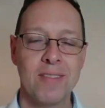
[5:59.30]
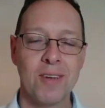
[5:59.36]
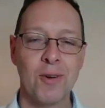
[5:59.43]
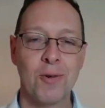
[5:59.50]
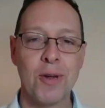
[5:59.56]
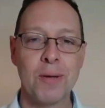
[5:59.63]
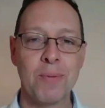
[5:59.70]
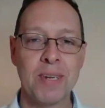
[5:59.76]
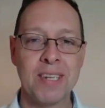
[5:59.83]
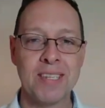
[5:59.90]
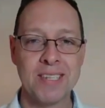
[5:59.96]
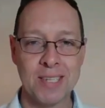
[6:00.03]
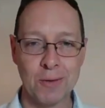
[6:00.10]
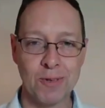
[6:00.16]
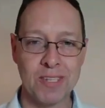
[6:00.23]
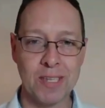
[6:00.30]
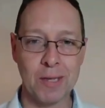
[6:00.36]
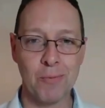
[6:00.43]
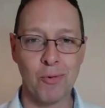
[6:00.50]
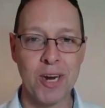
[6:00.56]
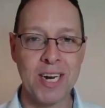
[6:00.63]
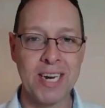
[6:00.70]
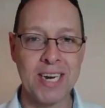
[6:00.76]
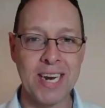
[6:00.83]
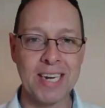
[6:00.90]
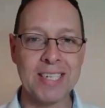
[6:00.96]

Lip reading: the Korean Peninsula was liberated in